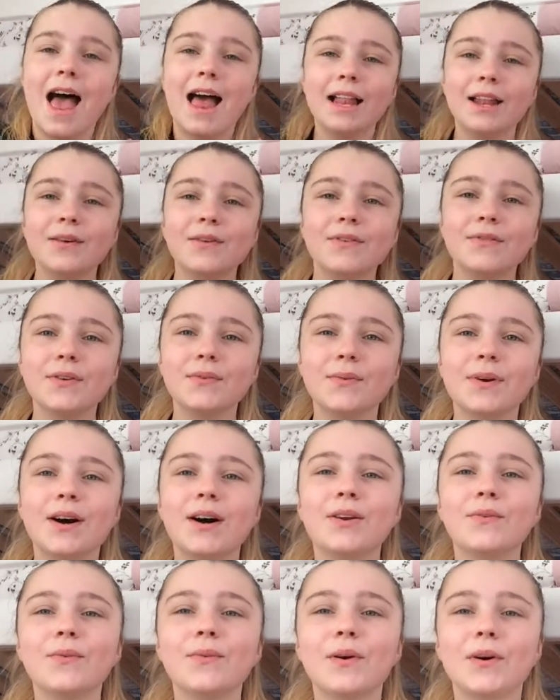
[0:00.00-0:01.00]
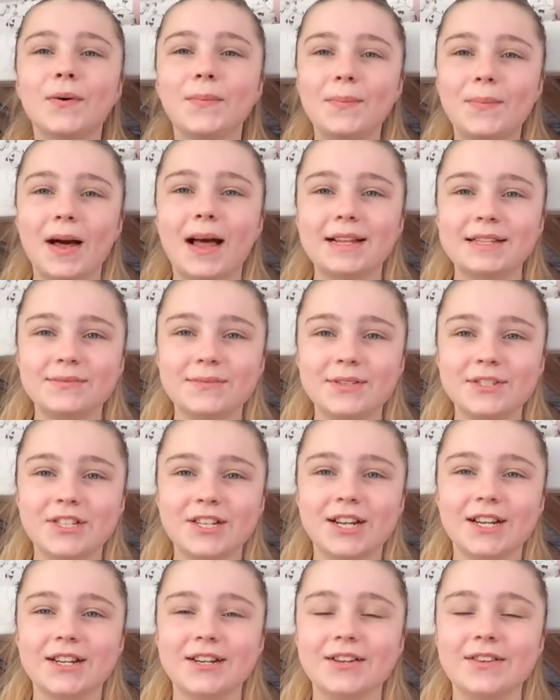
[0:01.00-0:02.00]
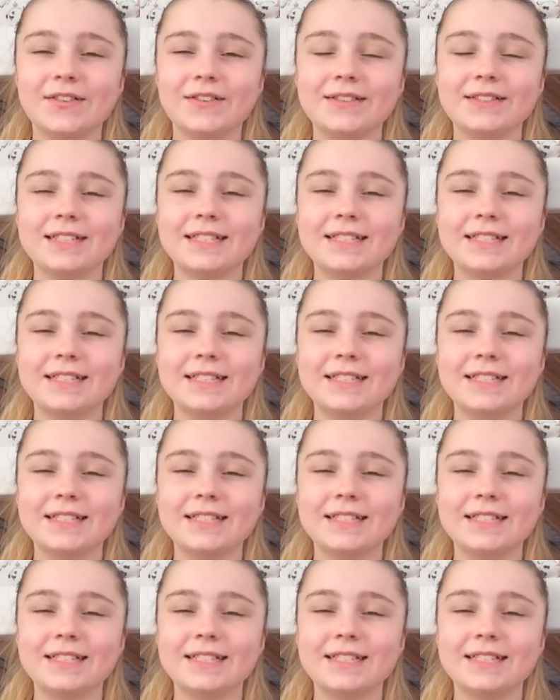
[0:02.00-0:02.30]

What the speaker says: Hello everyone, welcome back to my channel.